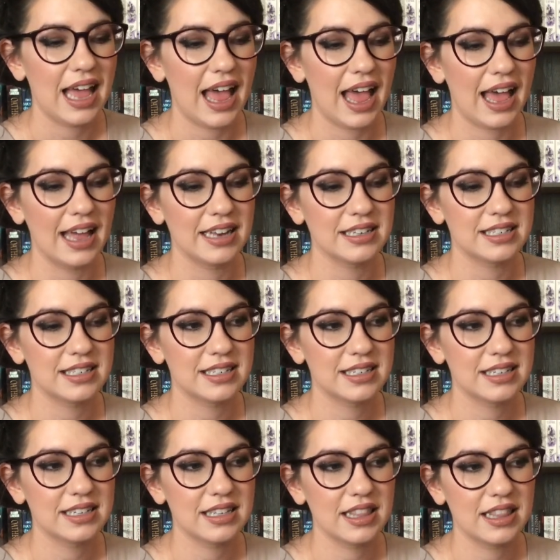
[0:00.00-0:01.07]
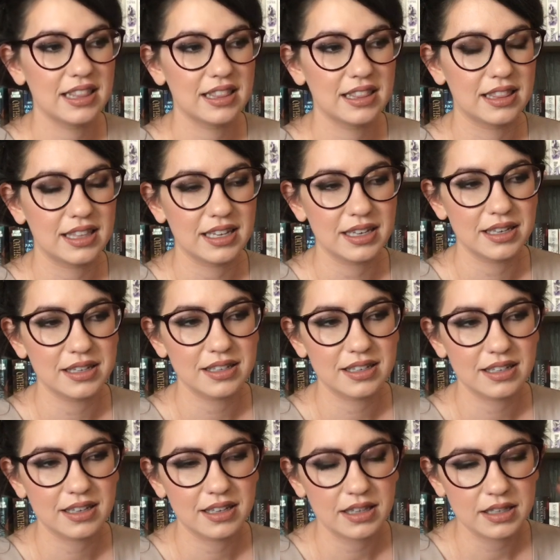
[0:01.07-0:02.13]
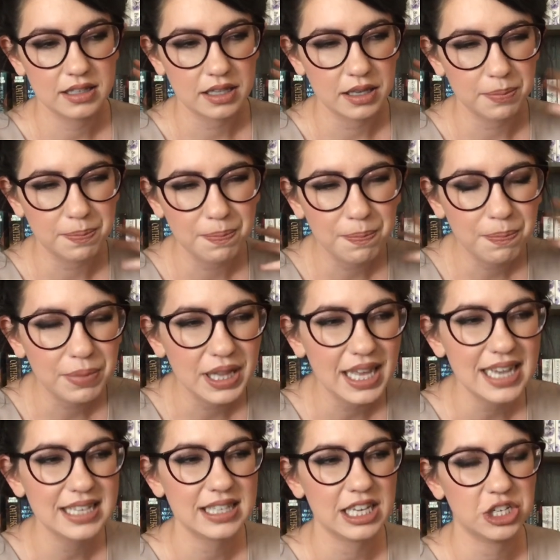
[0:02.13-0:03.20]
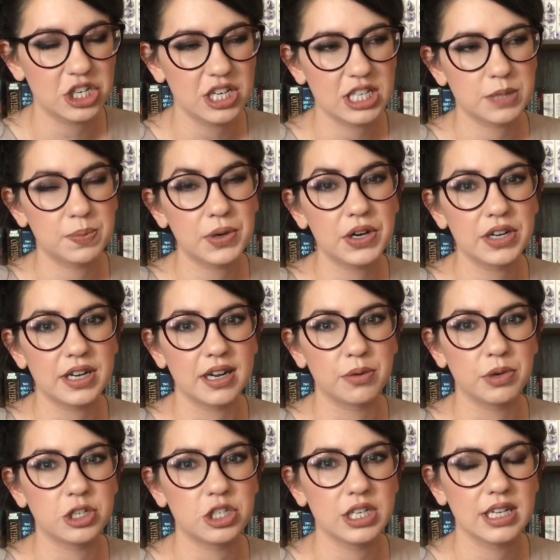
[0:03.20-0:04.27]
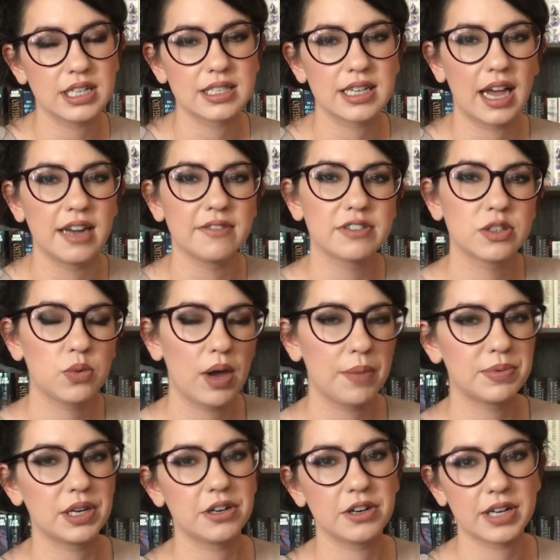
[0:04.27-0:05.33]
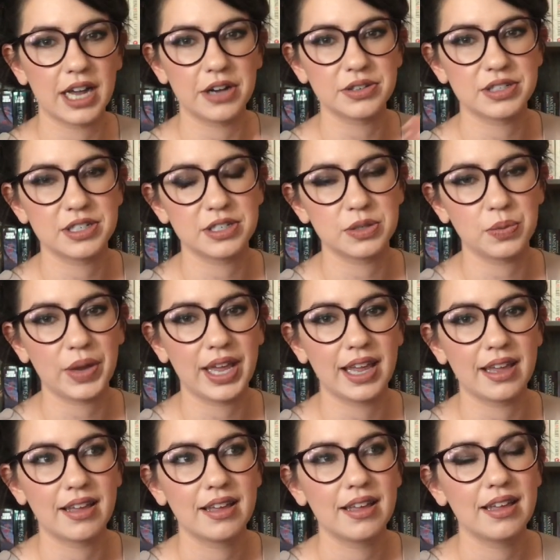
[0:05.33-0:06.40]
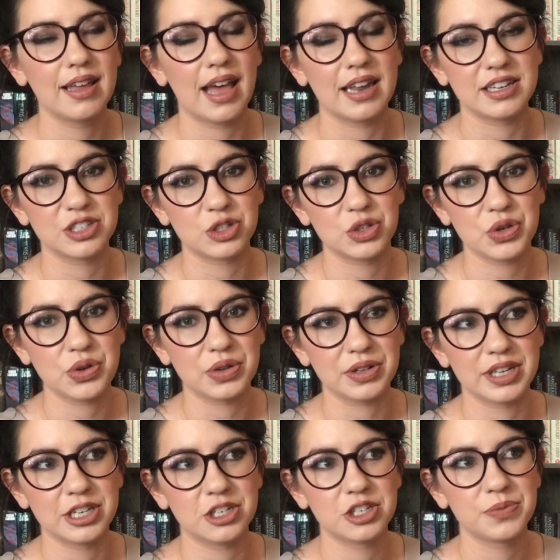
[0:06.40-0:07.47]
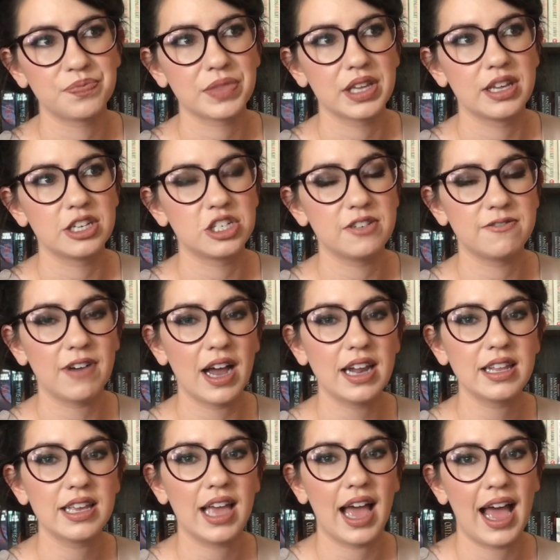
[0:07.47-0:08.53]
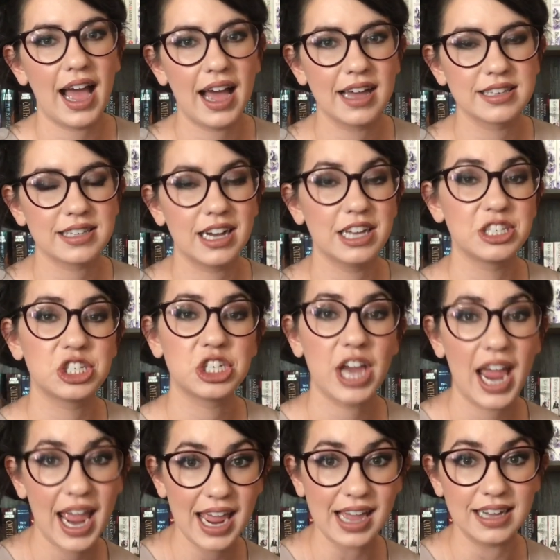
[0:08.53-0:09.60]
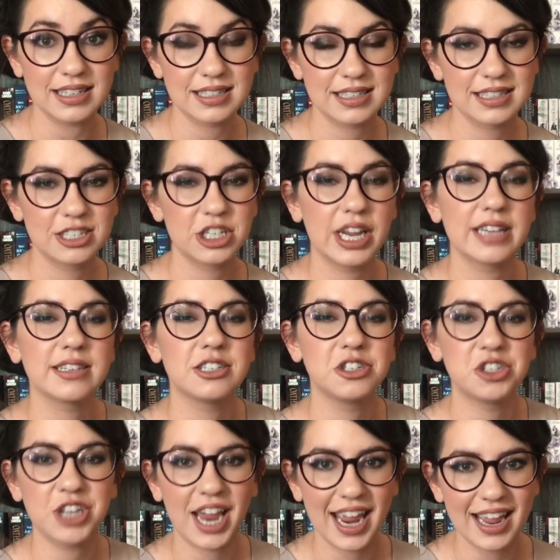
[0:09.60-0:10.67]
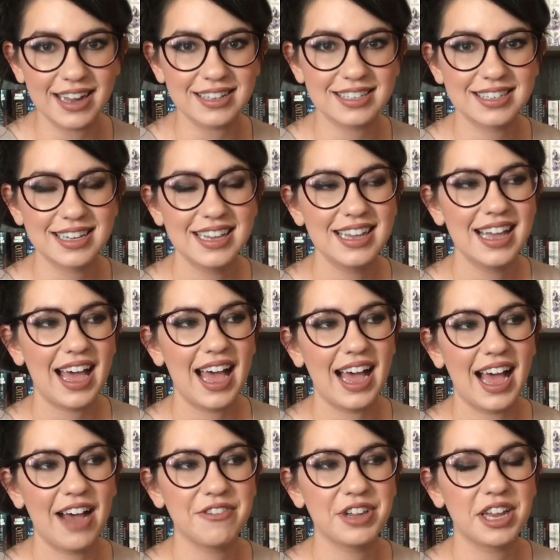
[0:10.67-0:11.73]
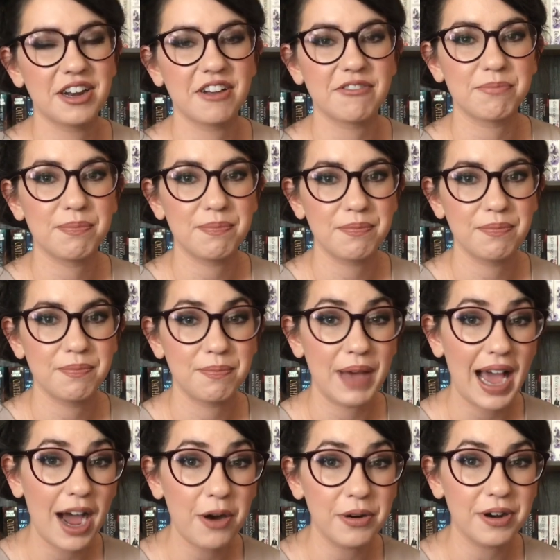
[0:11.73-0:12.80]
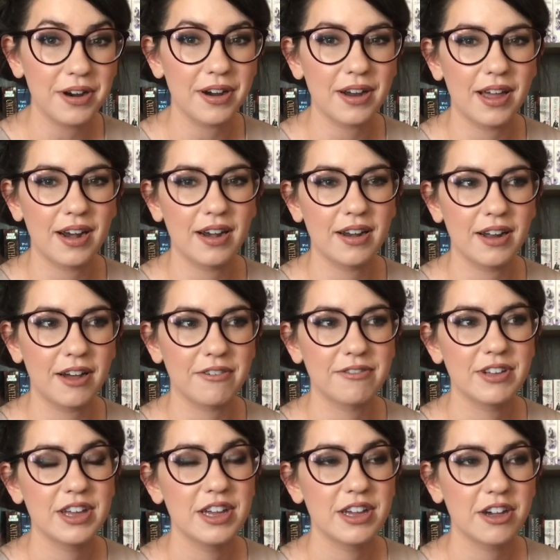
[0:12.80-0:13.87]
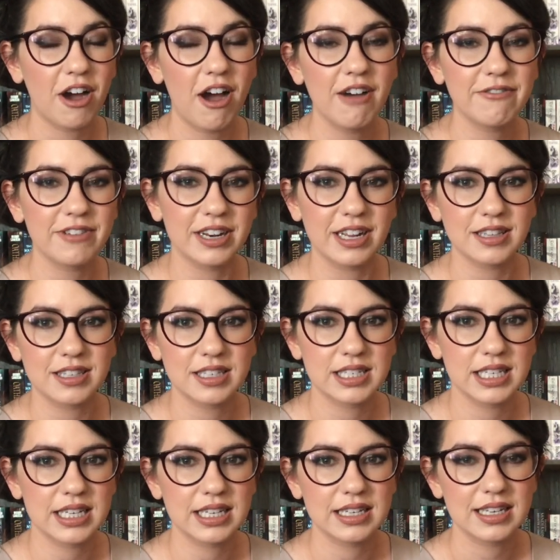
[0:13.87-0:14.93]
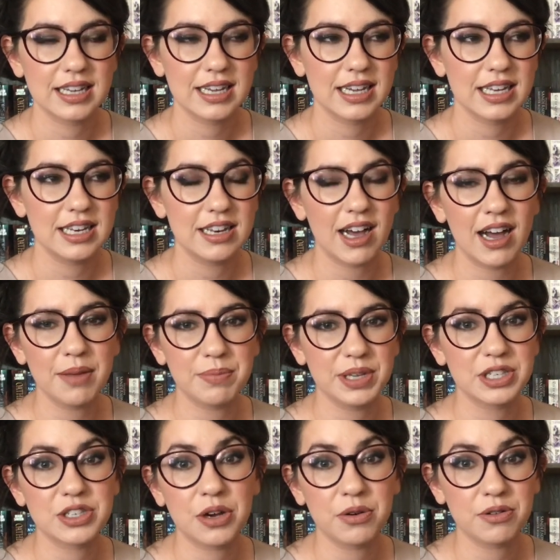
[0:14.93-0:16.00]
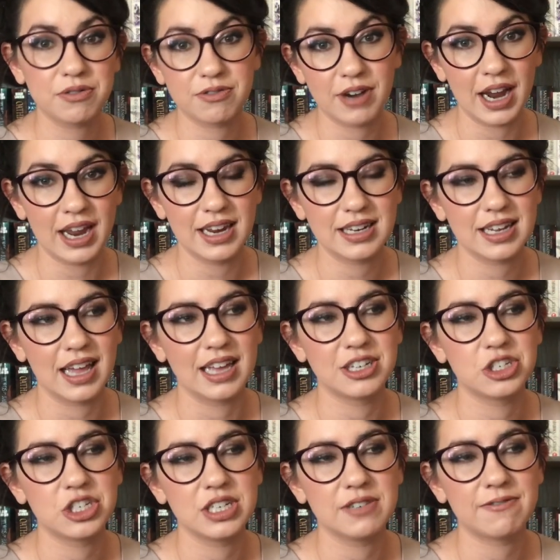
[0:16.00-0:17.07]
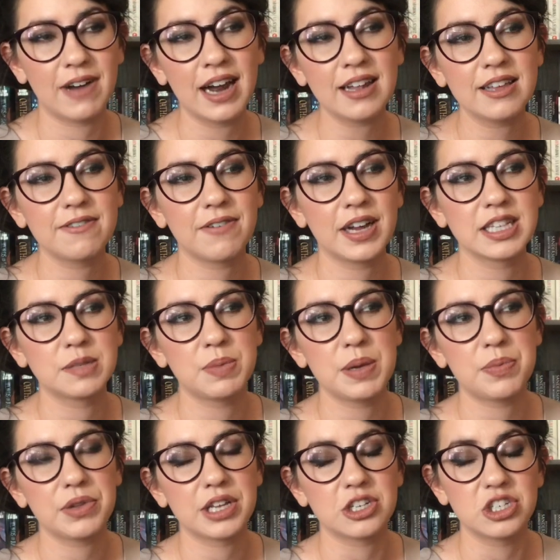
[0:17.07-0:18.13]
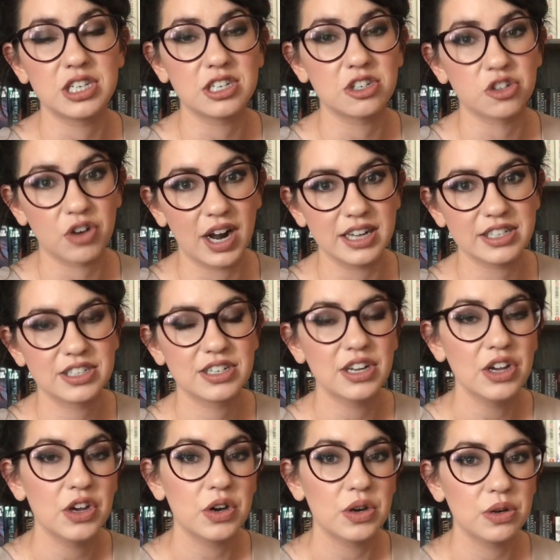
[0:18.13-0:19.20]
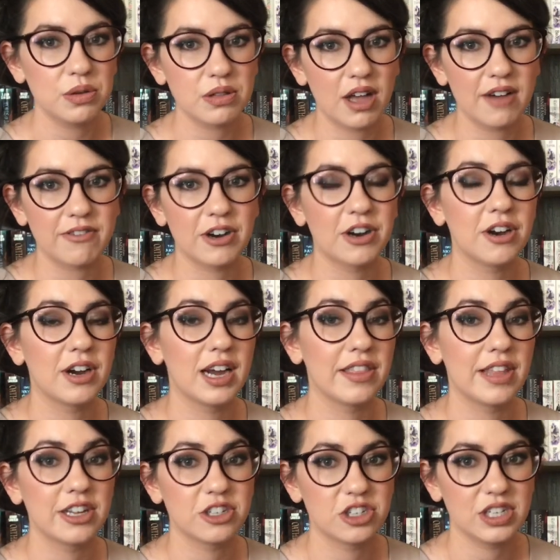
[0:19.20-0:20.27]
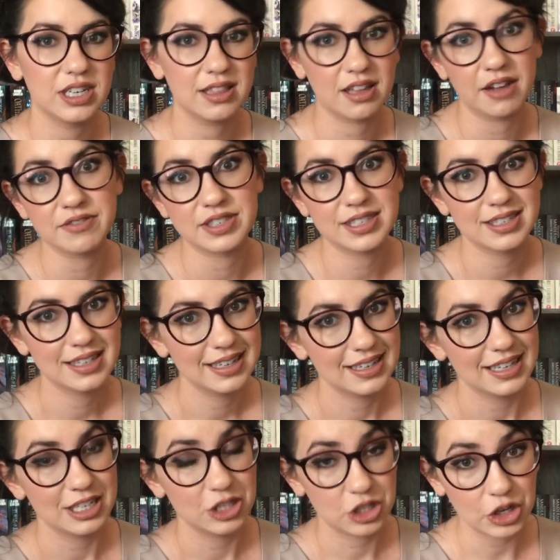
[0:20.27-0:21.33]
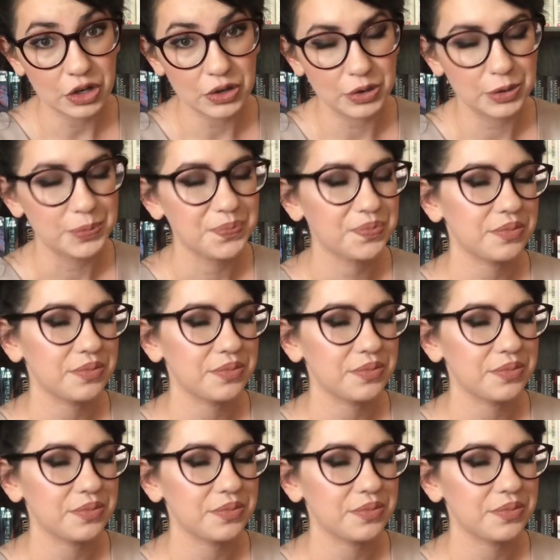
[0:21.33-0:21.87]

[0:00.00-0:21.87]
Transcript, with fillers: And the the place that she gets put in when she gets kind of swept under Kelsier's wing and his tutelage she finally has a chance. She has a chance at having enough power and enough confidence to not be so afraid. And she finally finds people that she can trust who love her and that she loves too.